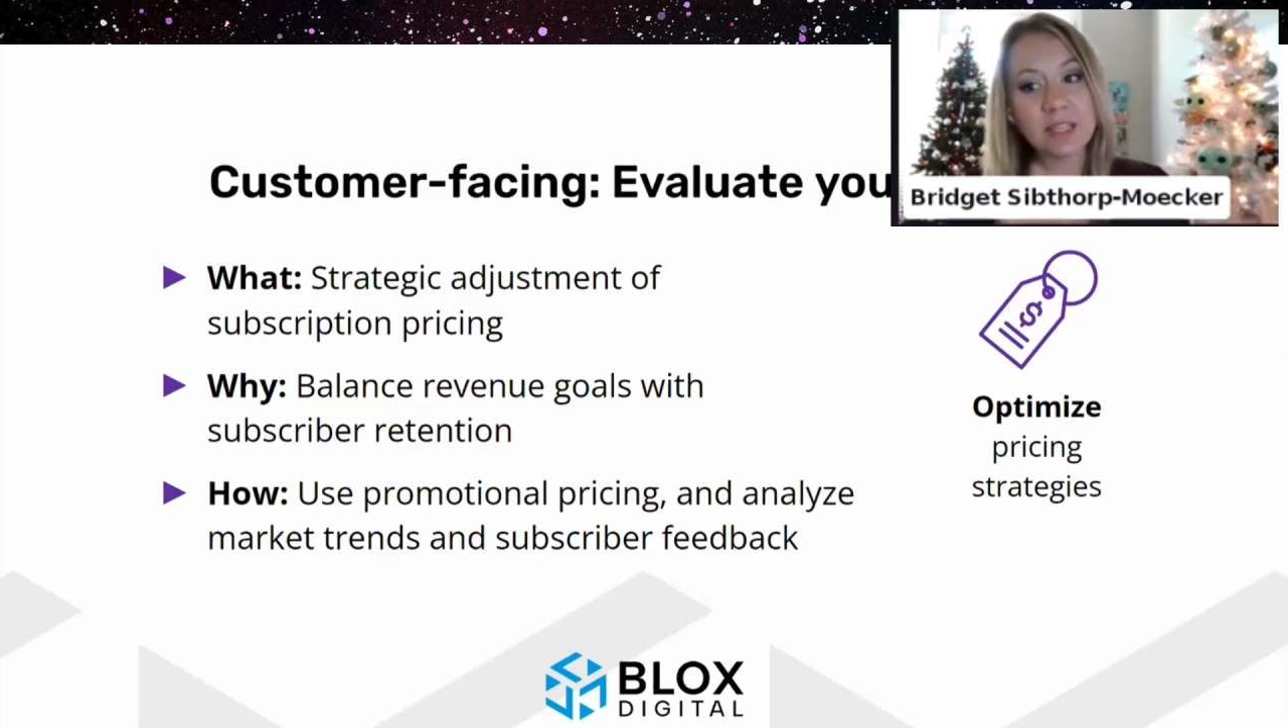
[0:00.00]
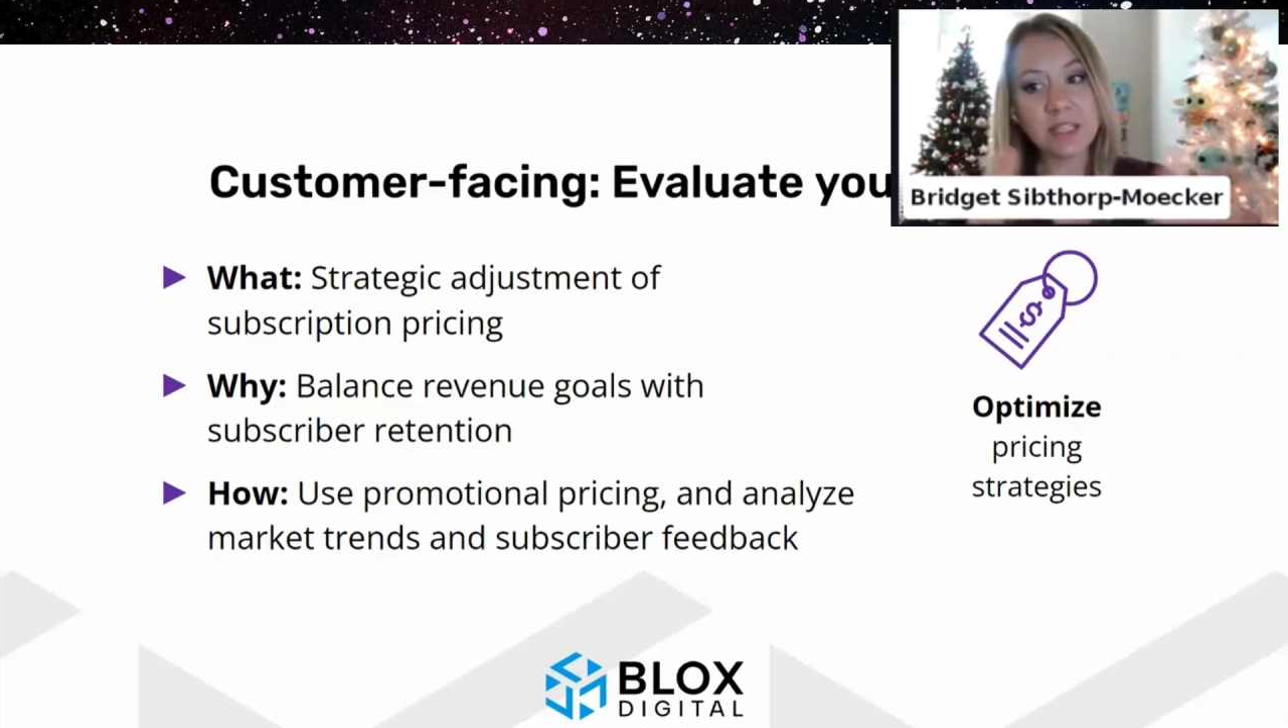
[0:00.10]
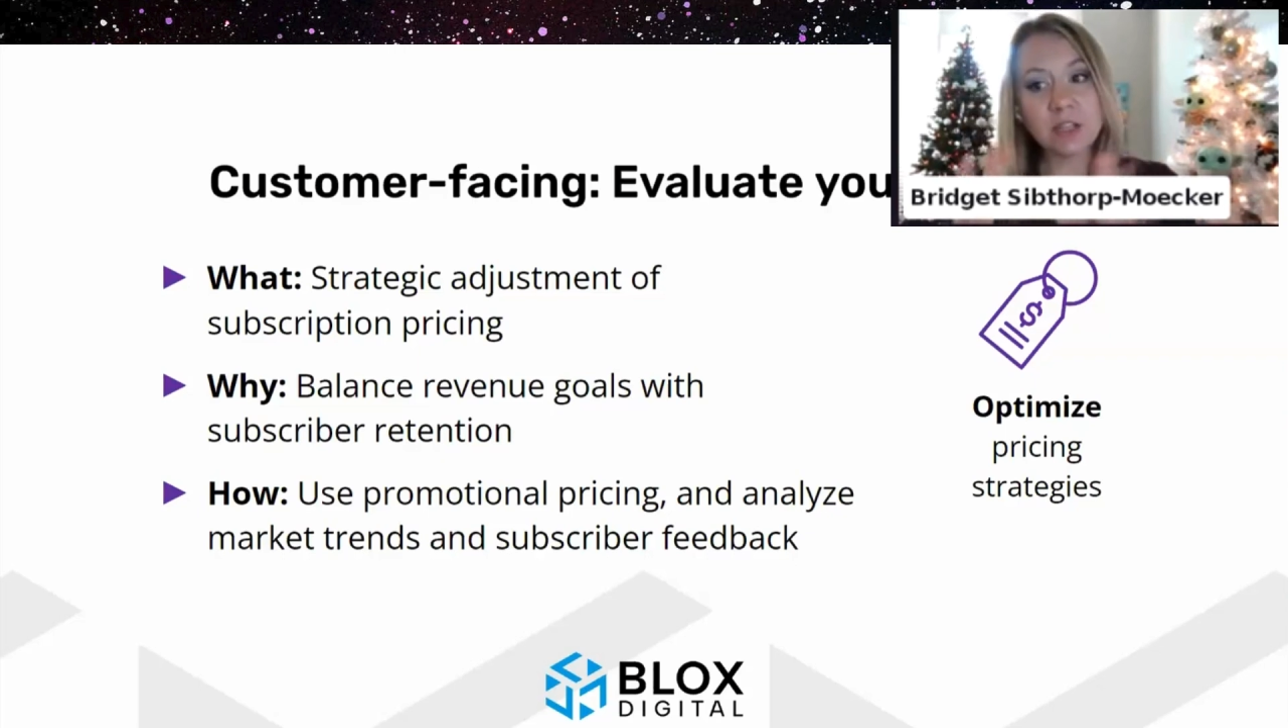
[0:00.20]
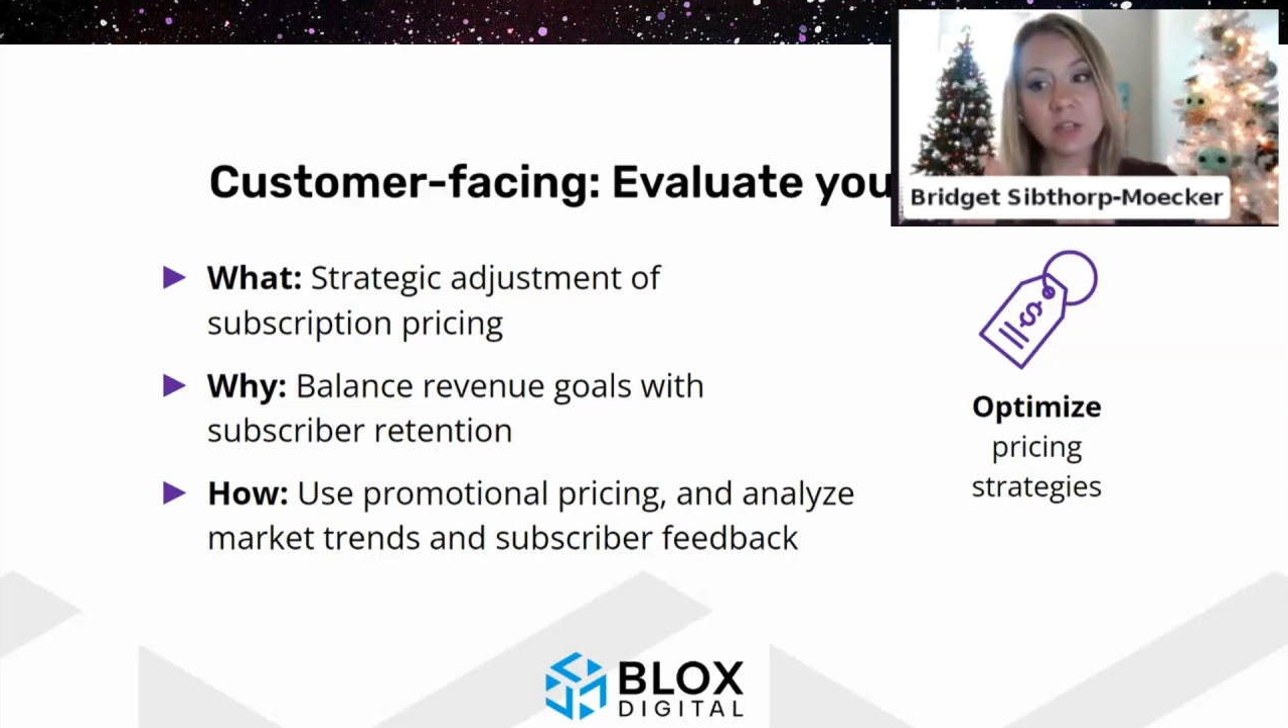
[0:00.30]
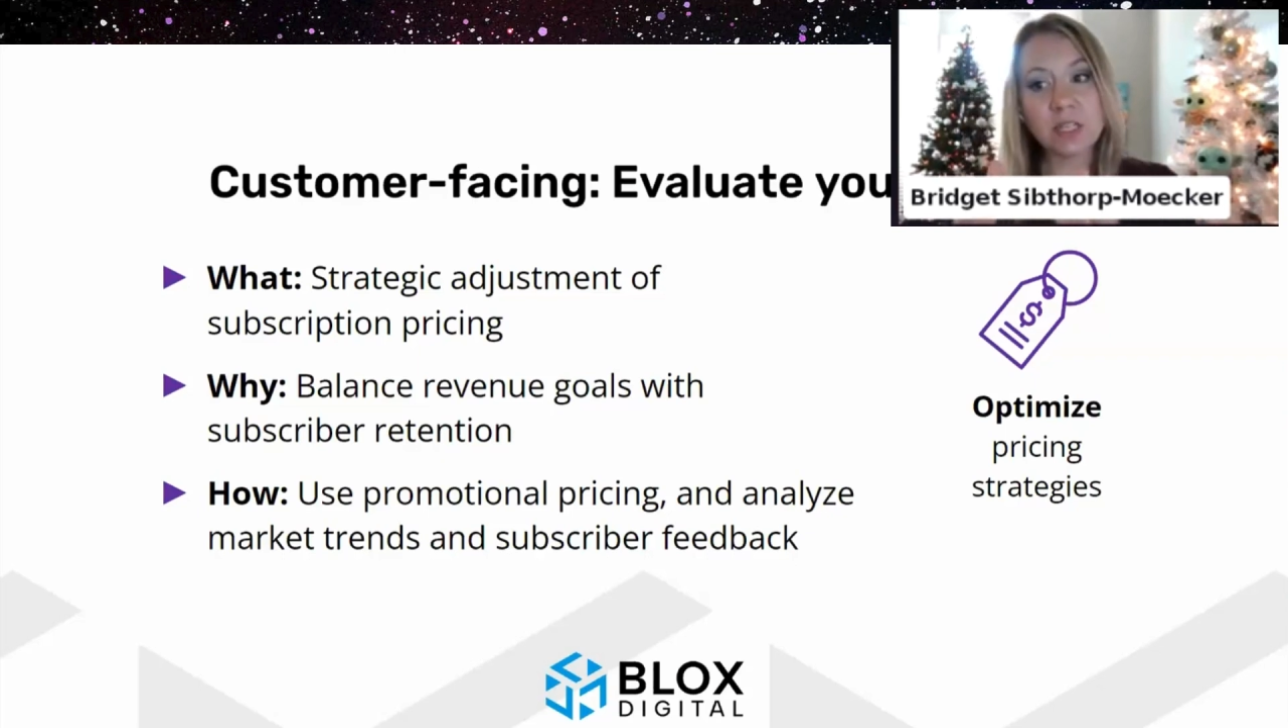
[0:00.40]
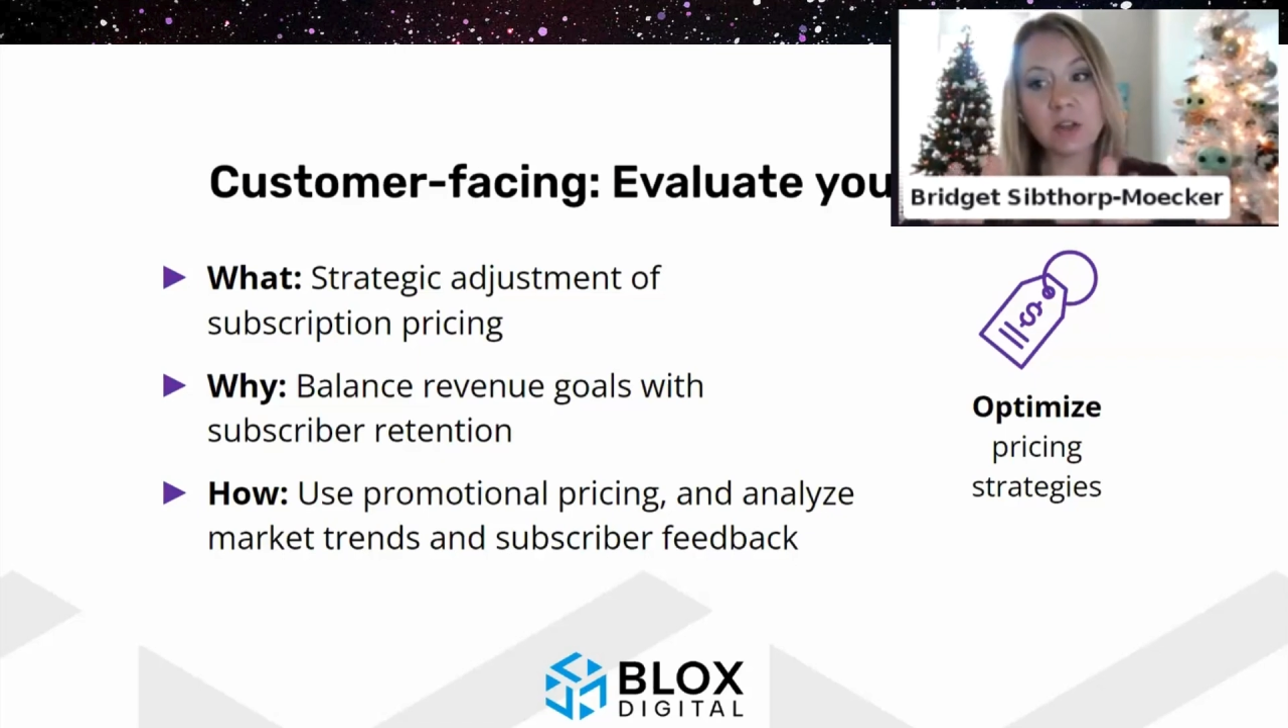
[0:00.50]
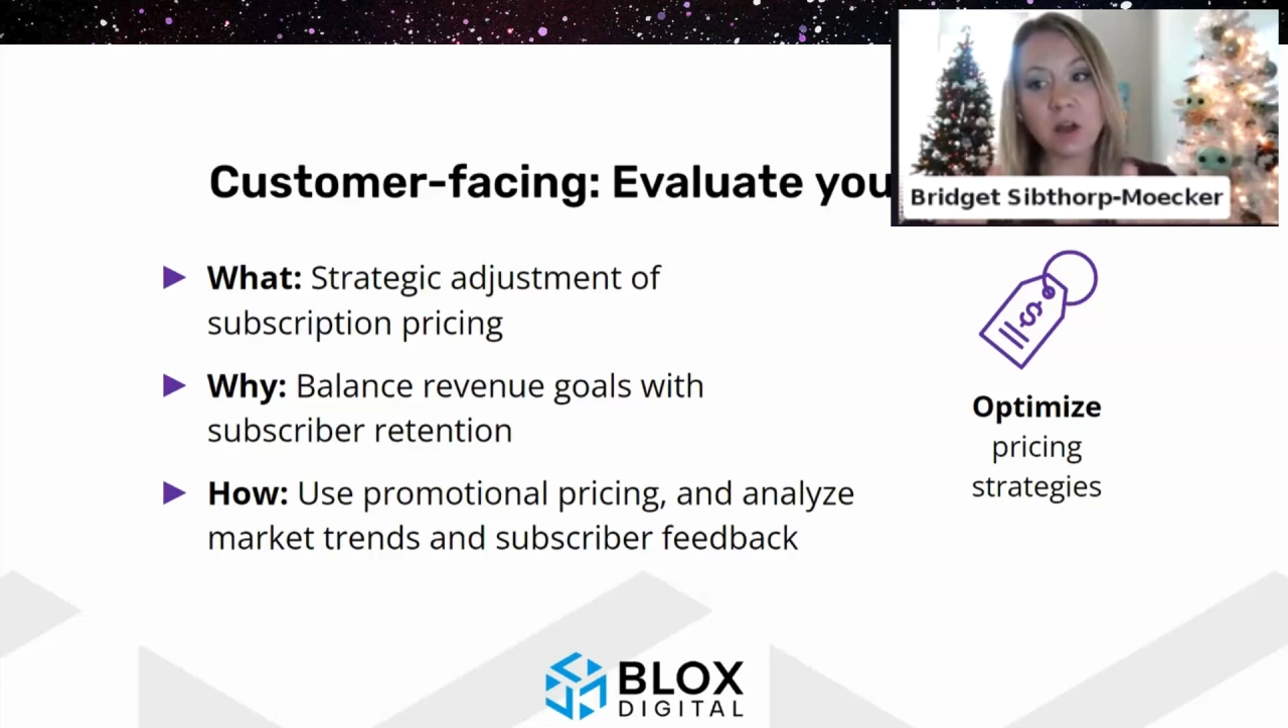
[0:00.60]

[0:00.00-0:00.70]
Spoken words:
year it can